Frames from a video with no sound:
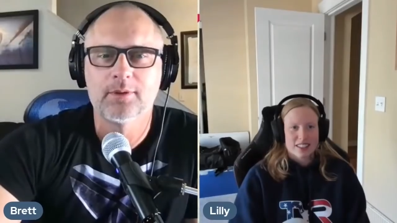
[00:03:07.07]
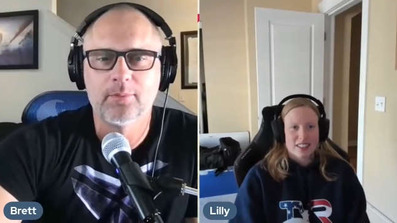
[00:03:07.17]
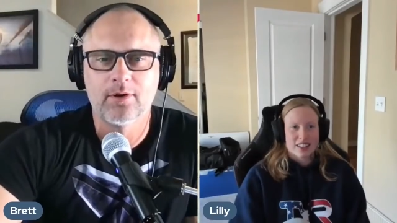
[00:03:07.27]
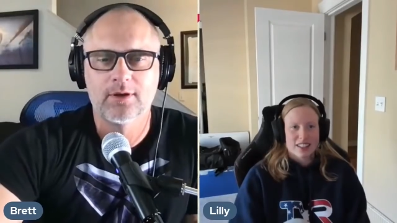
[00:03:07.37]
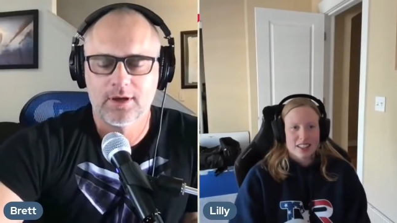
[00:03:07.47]
Speaker 1: the
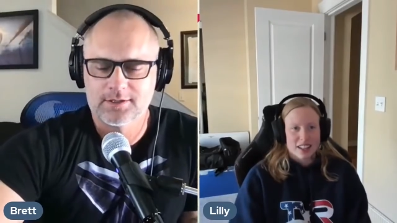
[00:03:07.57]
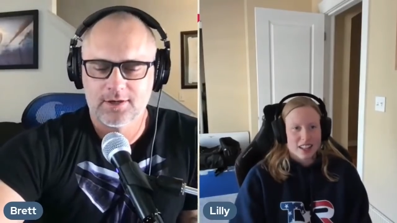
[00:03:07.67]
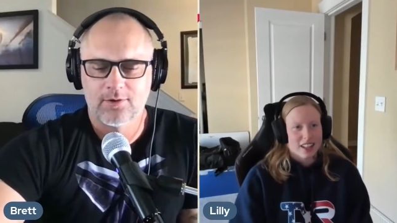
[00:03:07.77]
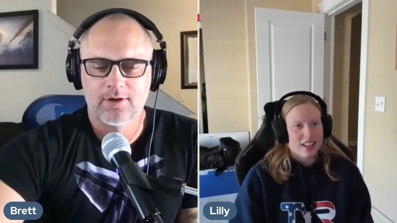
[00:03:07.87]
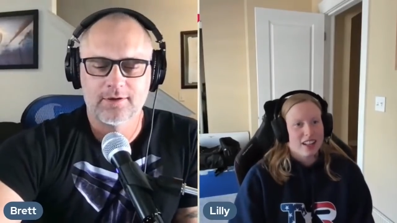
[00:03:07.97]
podcast. How
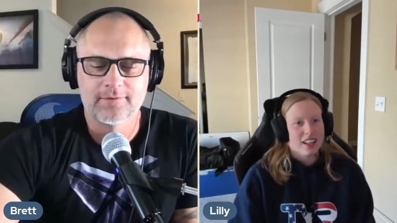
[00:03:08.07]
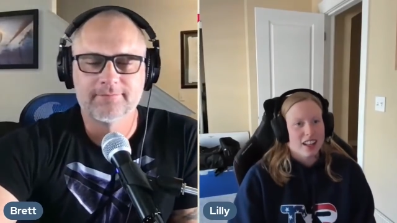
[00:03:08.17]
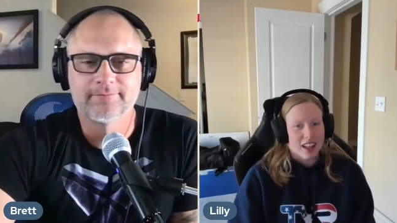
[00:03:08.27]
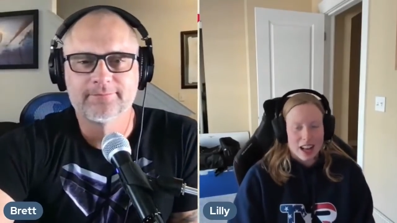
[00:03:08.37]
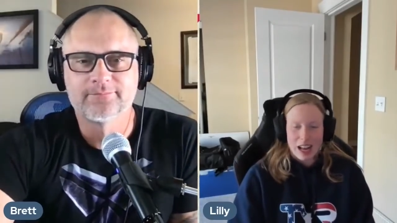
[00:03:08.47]
are you?
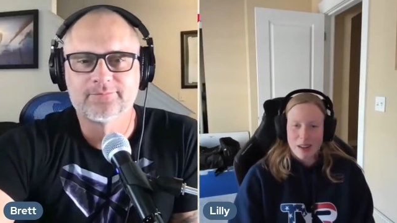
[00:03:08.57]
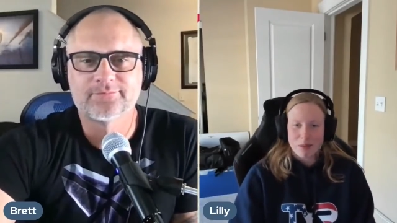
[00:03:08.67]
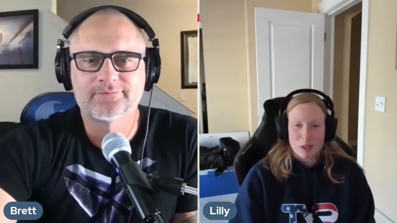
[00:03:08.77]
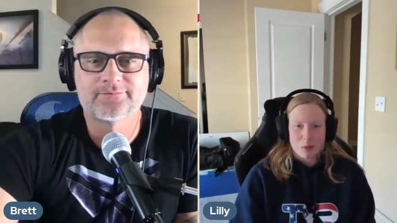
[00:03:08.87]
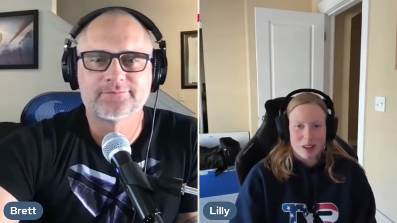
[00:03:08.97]
Speaker 2: I'm
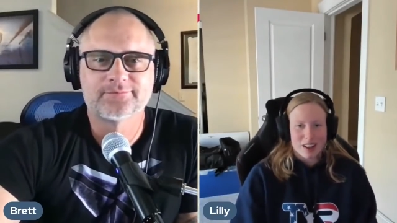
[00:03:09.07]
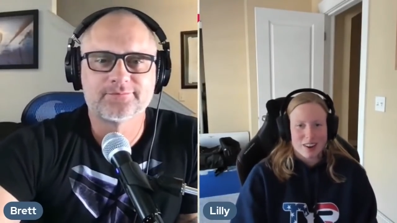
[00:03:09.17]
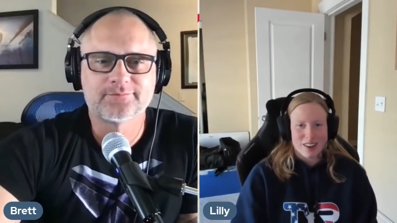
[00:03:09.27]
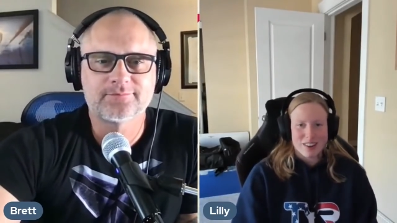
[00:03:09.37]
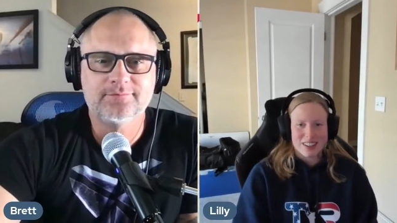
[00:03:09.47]
doing well. How are
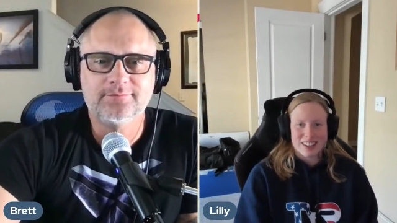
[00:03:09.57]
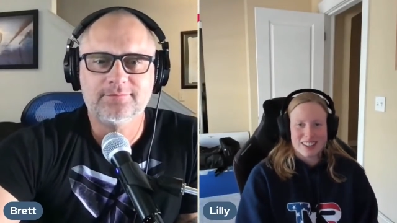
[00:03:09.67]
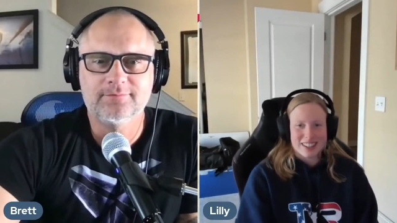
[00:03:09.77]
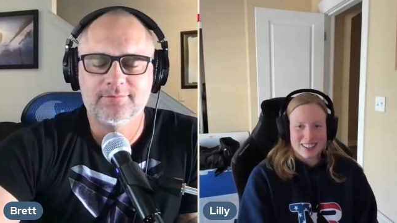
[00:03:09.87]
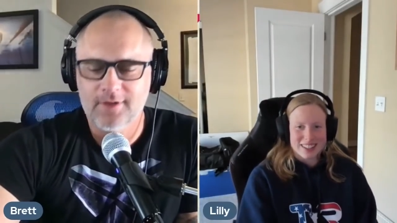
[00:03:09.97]
you?
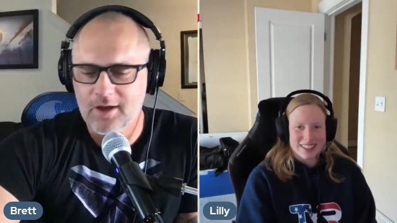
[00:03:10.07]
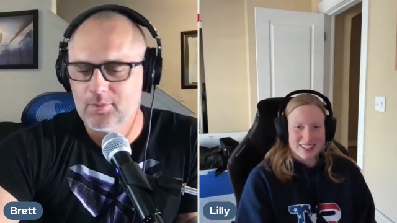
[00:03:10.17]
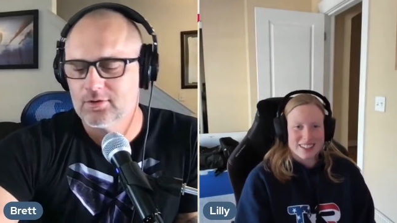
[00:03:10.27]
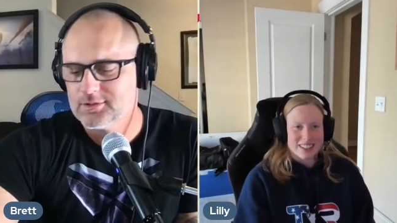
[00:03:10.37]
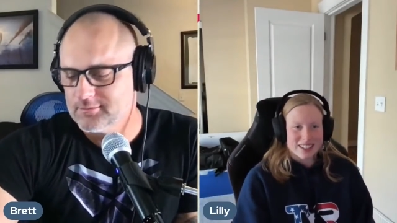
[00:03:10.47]
Speaker 1: I'm
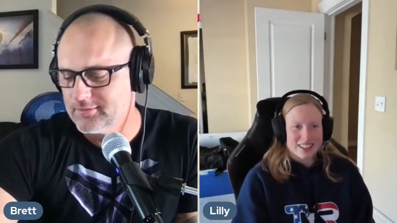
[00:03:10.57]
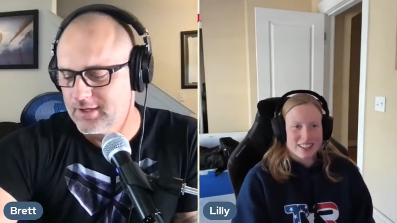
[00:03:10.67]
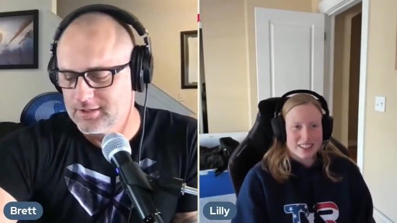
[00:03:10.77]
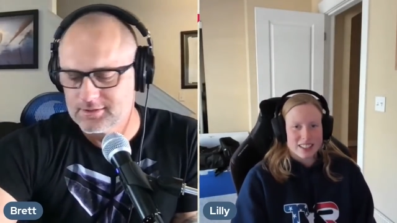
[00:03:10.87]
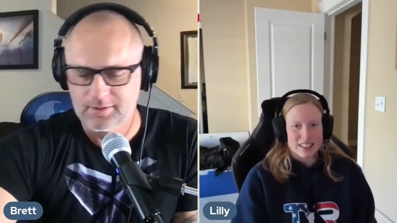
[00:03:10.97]
awesome.
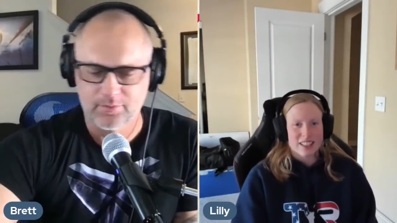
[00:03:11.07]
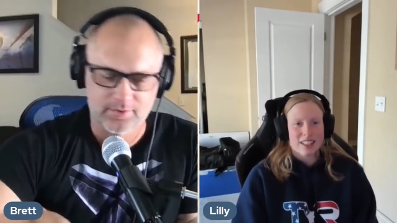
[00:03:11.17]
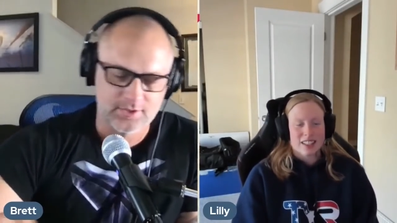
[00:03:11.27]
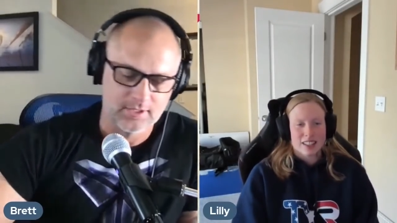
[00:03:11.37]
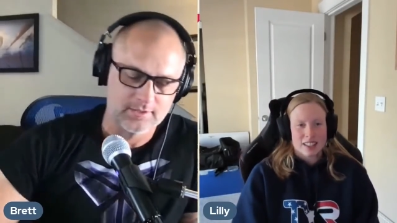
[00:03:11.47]
Thanks.
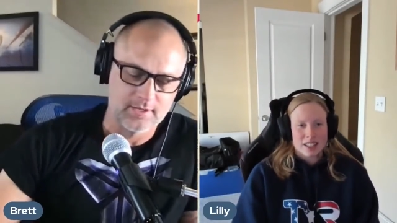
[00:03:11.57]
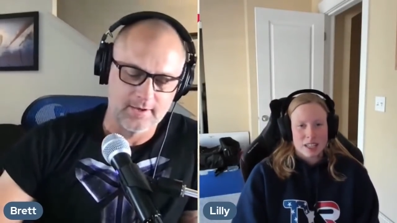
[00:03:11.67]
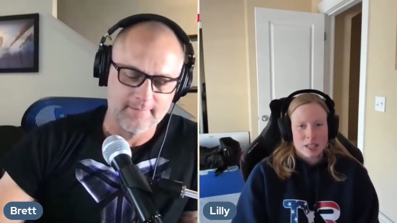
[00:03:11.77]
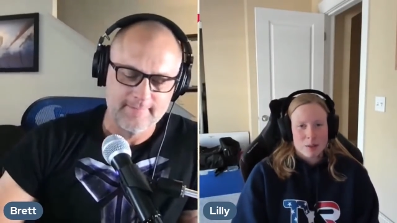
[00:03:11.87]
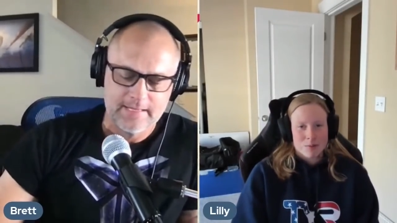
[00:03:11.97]
Appreciate it.
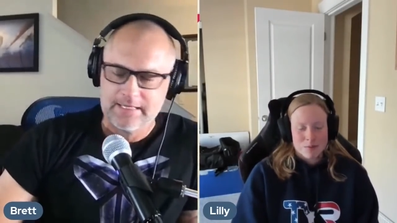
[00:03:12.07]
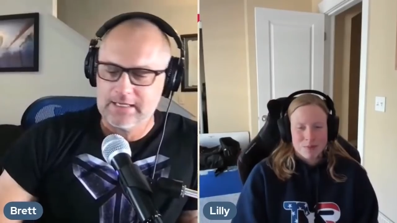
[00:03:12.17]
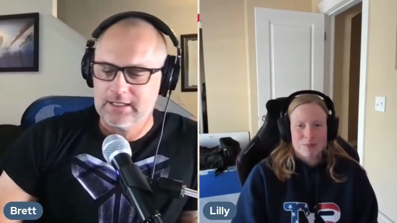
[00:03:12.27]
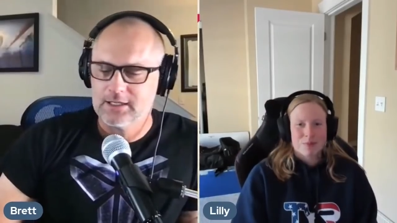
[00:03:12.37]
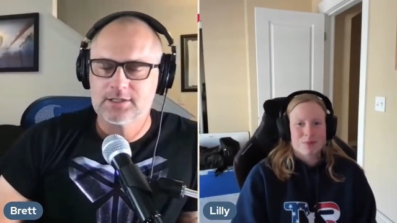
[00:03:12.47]
Um,
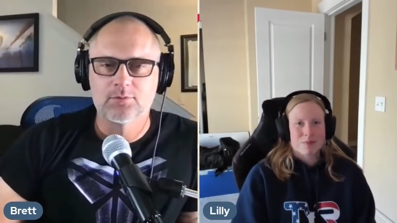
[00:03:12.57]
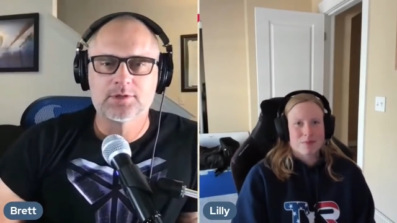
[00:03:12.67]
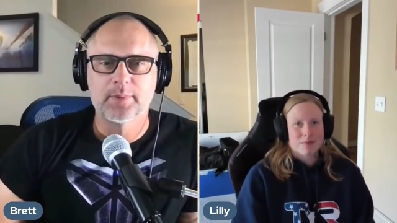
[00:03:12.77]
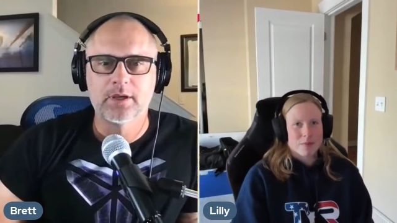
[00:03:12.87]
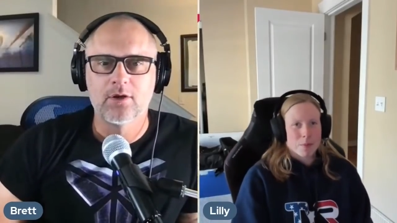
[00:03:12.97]
listen, what's
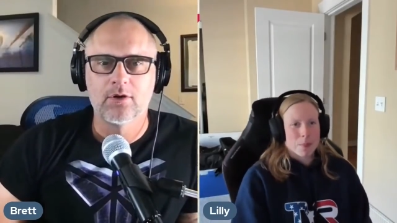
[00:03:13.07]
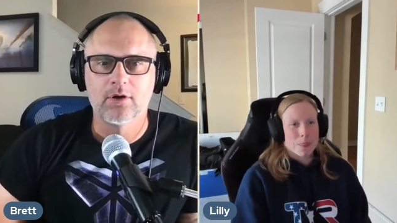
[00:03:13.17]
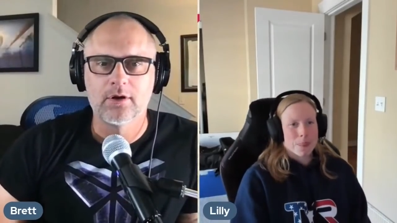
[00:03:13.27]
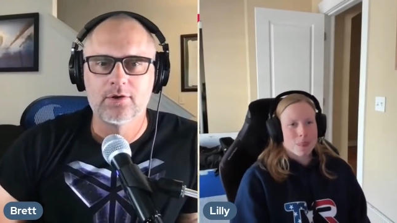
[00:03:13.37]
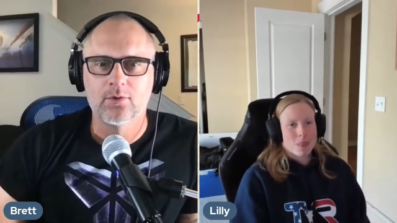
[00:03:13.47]
been going on
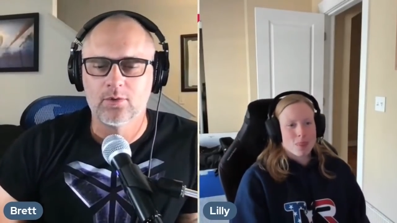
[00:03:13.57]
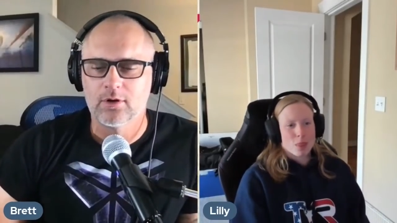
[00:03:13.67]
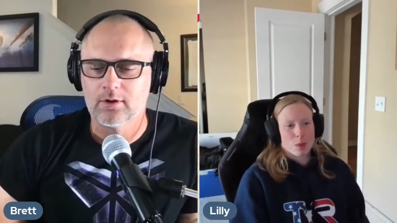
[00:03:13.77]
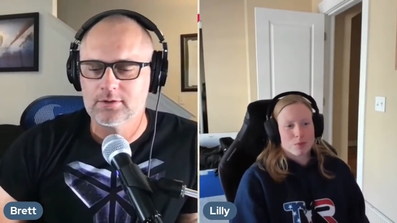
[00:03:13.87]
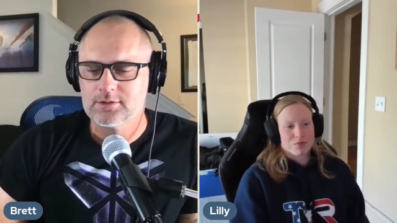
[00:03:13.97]
in your world?
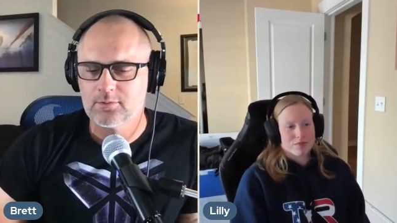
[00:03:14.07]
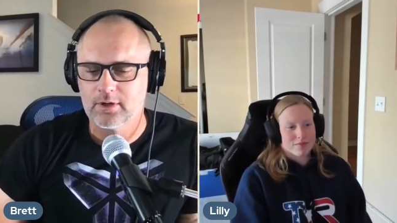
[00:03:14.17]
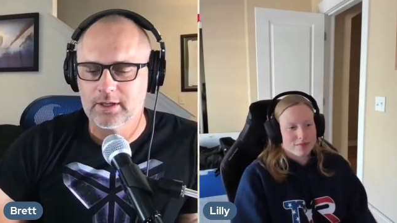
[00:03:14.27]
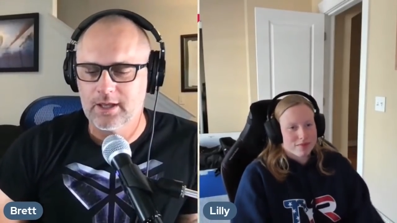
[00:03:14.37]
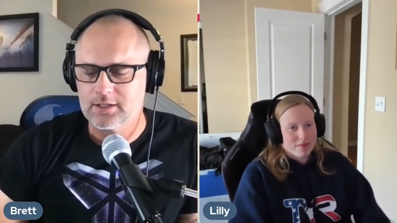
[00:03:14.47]
I just wanted to
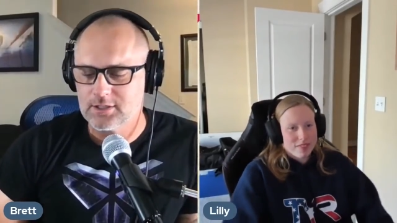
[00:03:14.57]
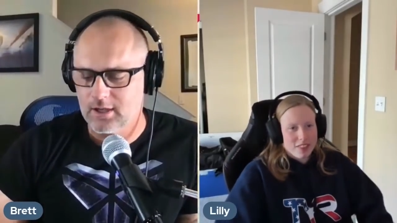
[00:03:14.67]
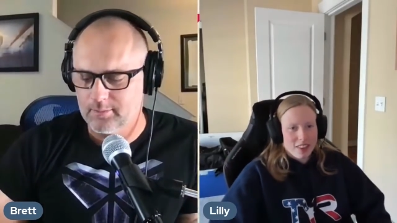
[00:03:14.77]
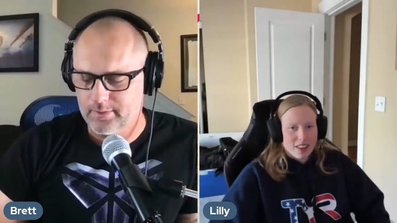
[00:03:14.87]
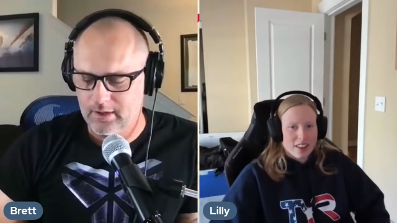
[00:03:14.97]
catch
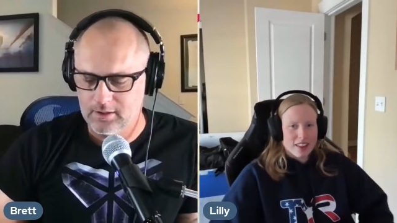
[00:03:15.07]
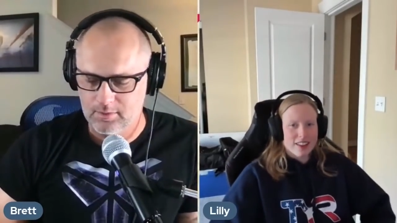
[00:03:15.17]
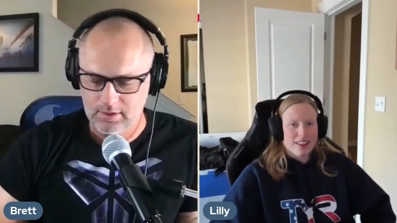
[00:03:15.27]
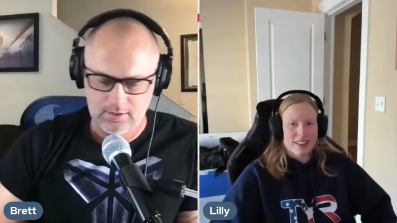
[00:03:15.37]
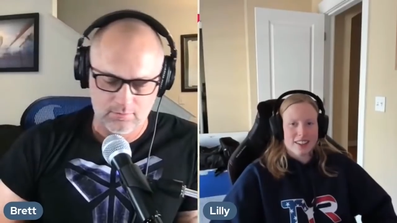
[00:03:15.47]
up. How you
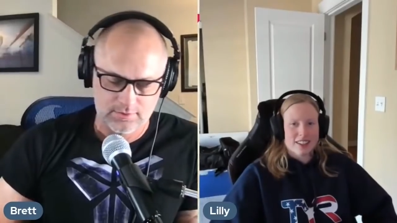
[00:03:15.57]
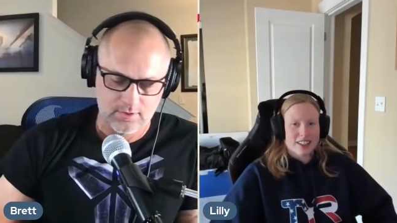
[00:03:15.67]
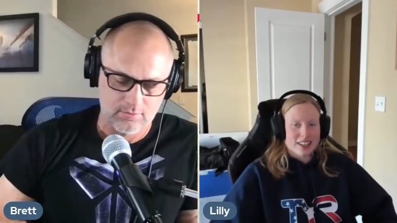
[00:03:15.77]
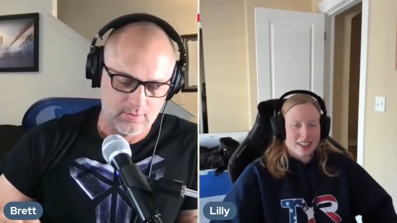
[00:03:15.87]
been? What's going